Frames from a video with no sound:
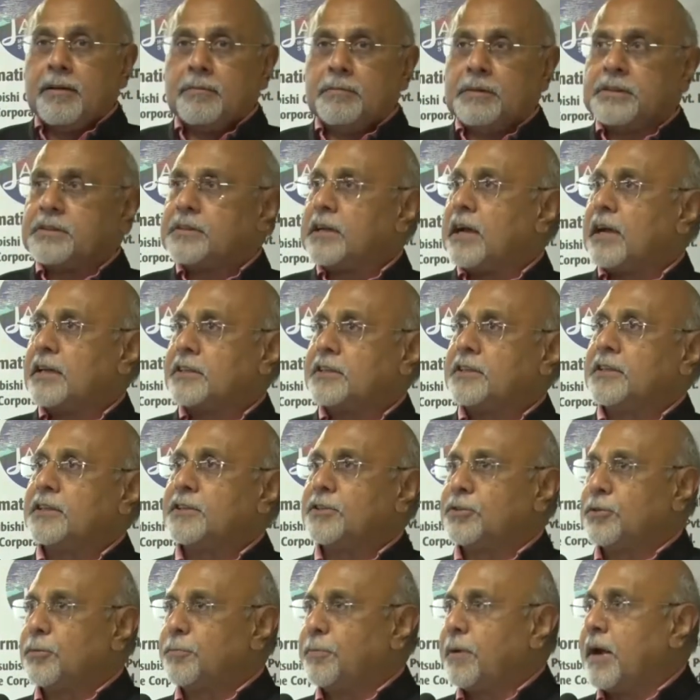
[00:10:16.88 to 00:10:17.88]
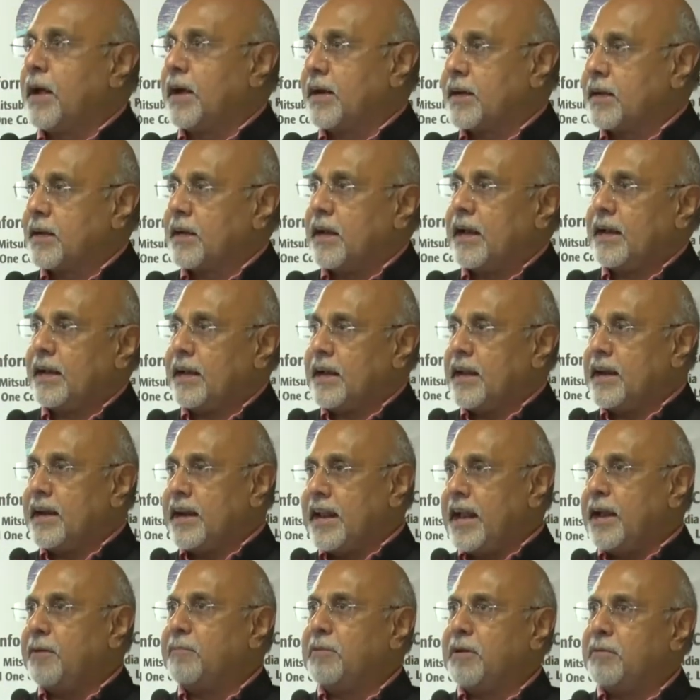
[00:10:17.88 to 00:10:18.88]
Mr. Ashish Soparkar. I
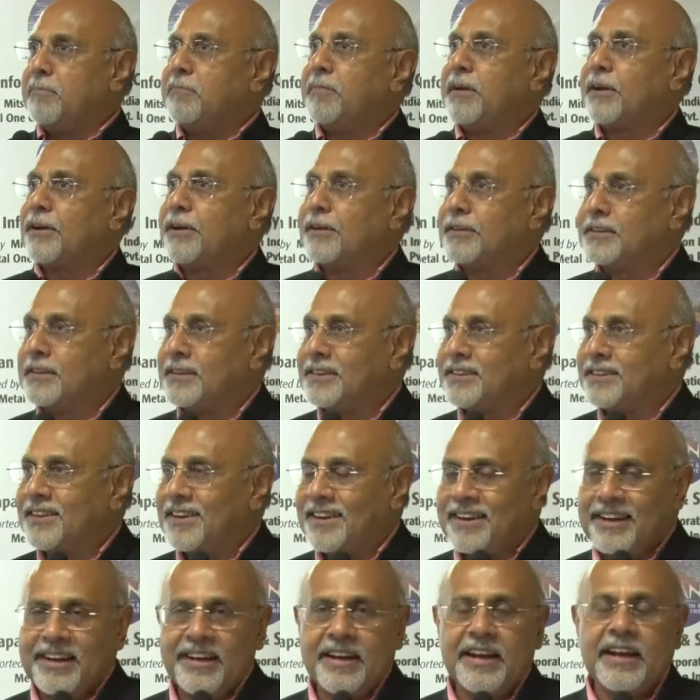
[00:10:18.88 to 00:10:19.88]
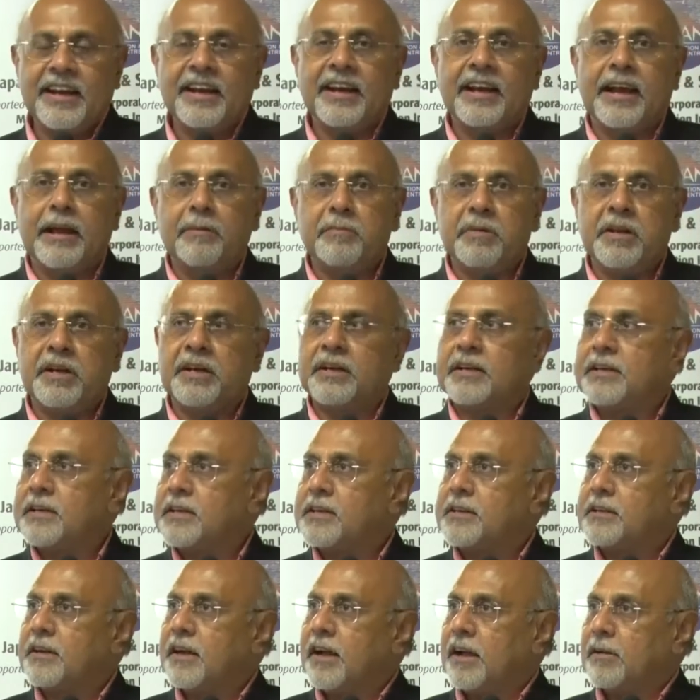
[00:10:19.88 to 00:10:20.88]
can name him because he's a leading,
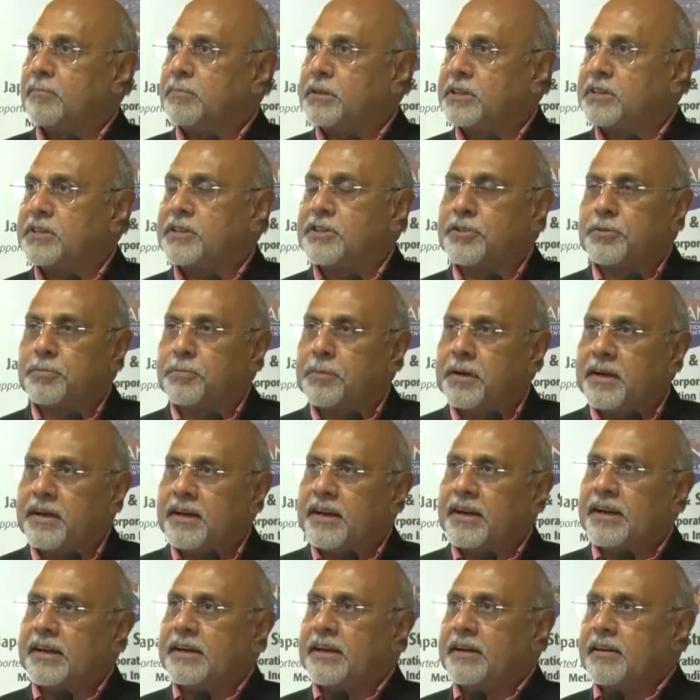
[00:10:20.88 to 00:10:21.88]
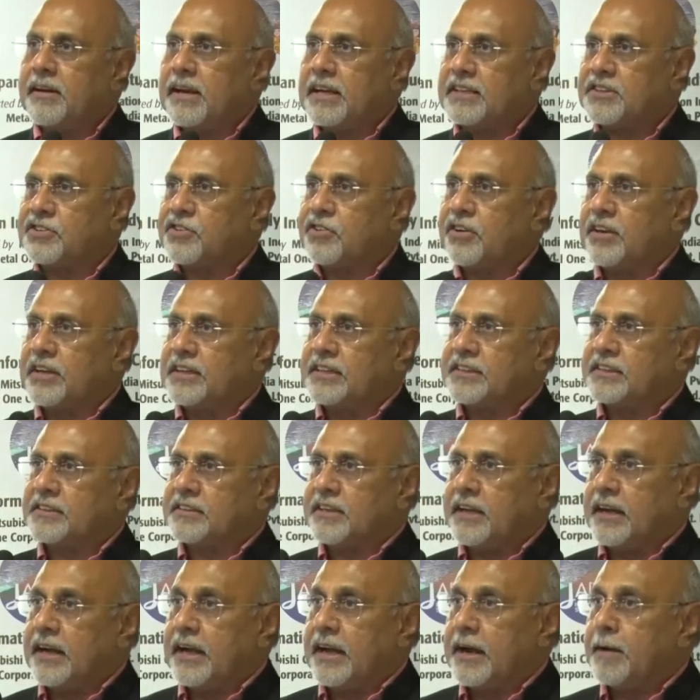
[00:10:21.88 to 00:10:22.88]
eminent uh, businessman and
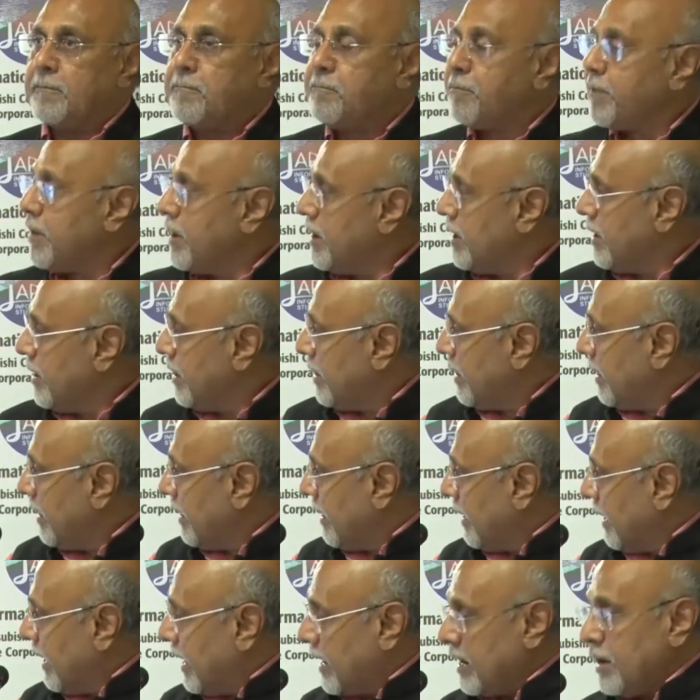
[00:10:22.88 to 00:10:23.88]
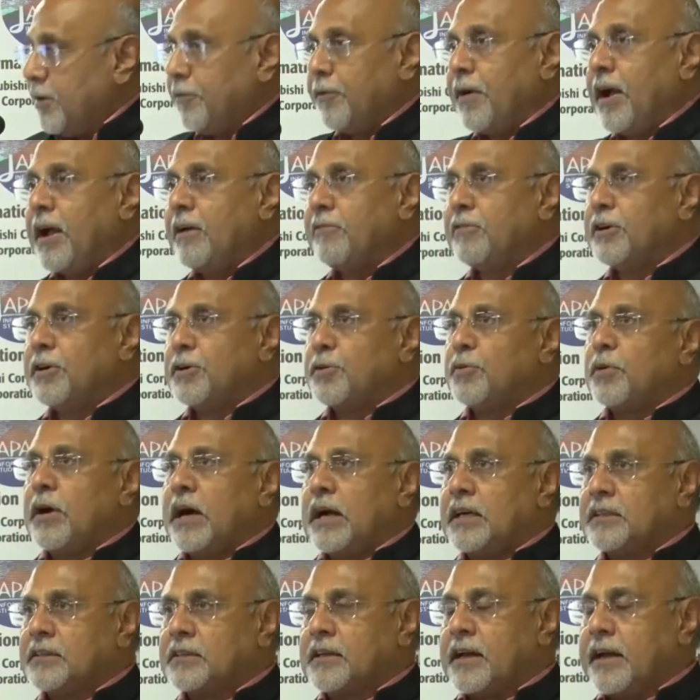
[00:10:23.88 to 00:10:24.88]
industrialist here. And if I were to
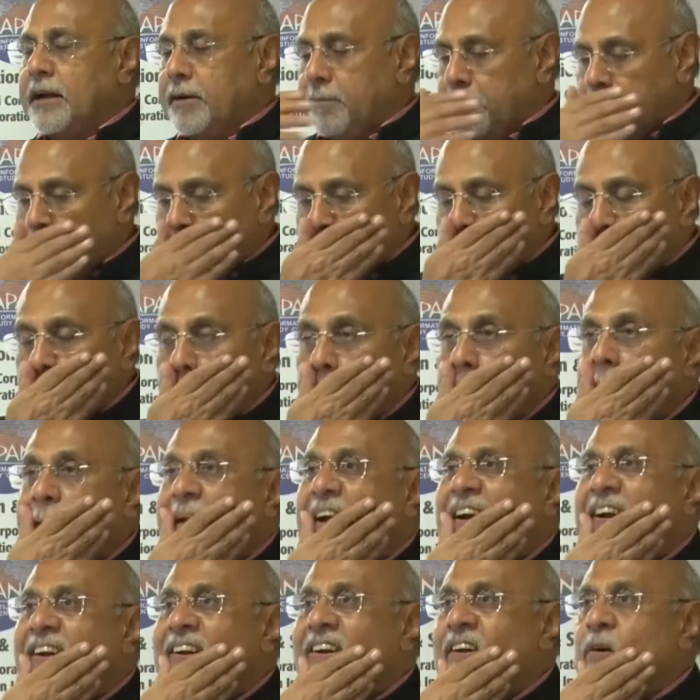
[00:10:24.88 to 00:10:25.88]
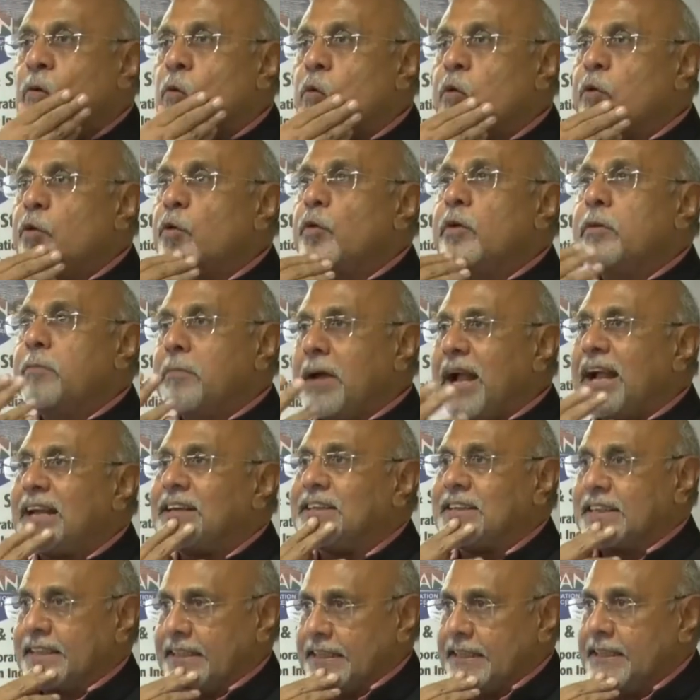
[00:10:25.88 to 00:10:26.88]
ask him that, could you
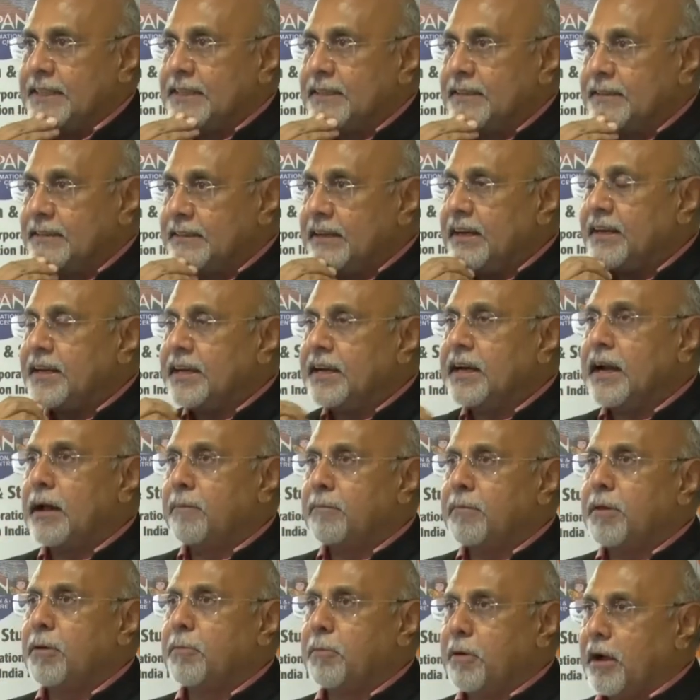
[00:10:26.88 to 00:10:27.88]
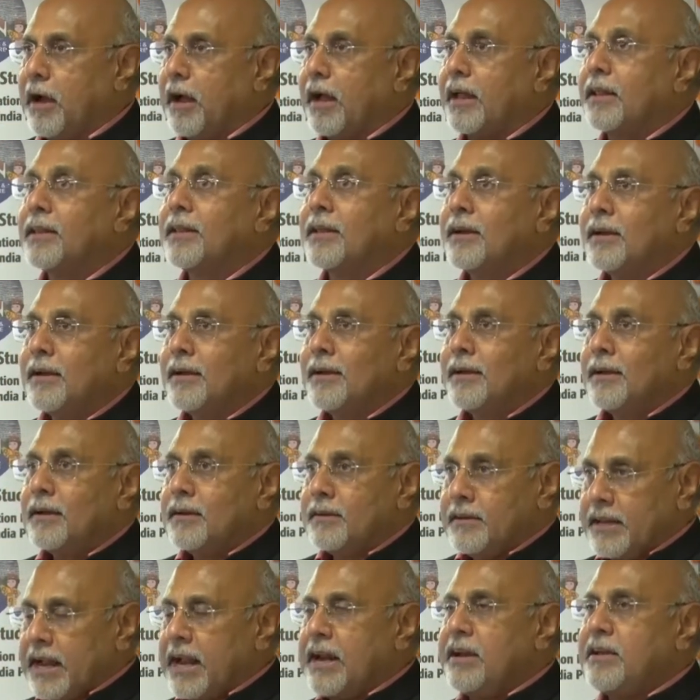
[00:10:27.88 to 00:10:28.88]
imagine that in Ahmedabad,
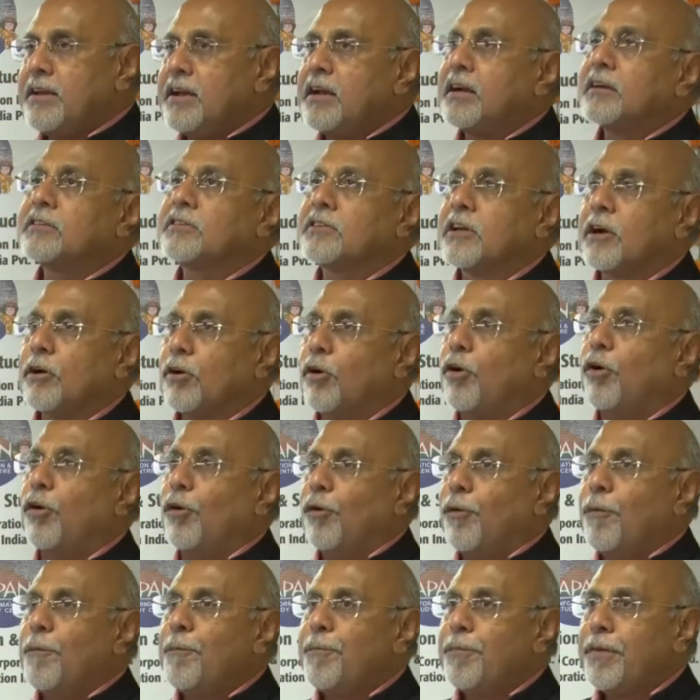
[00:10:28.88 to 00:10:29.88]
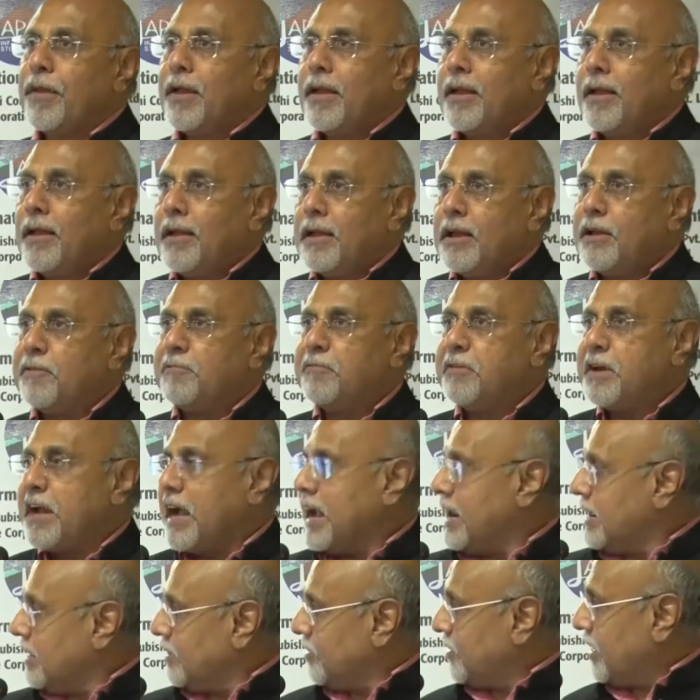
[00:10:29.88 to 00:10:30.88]
10 years ago, if we
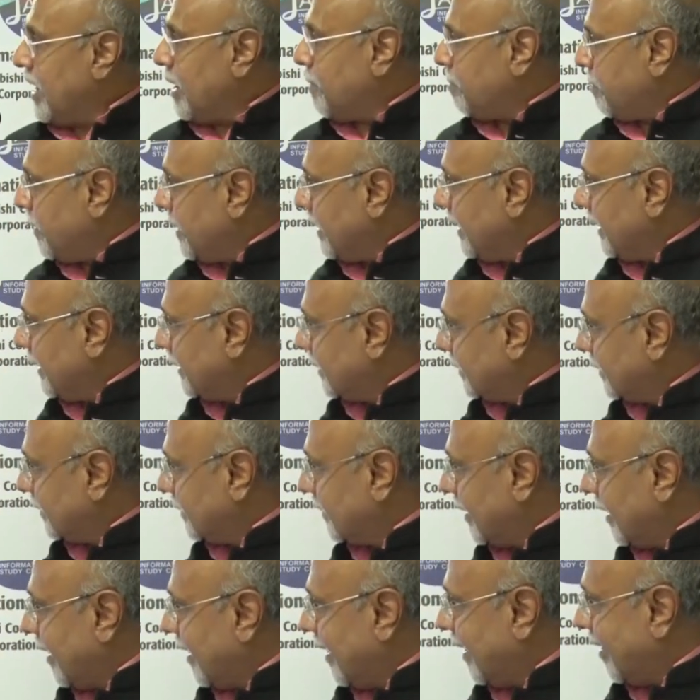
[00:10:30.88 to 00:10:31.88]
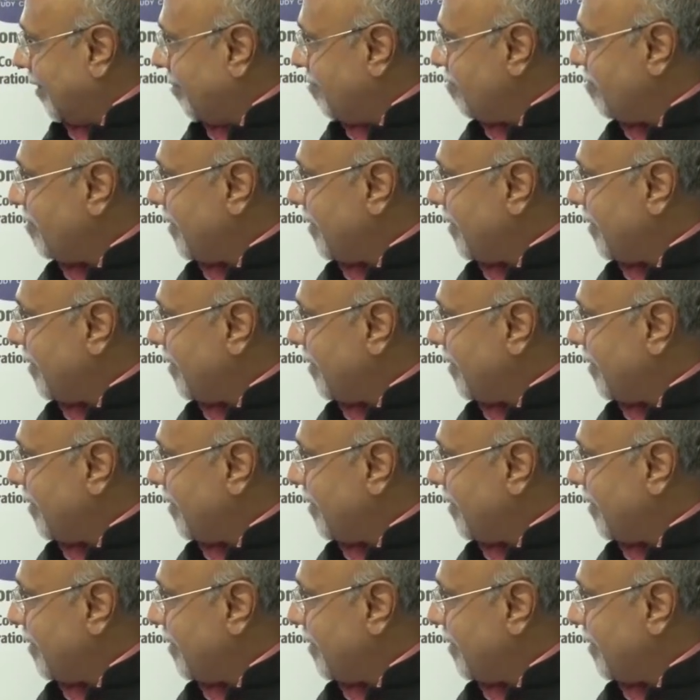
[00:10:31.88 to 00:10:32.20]
had a Japanese uh,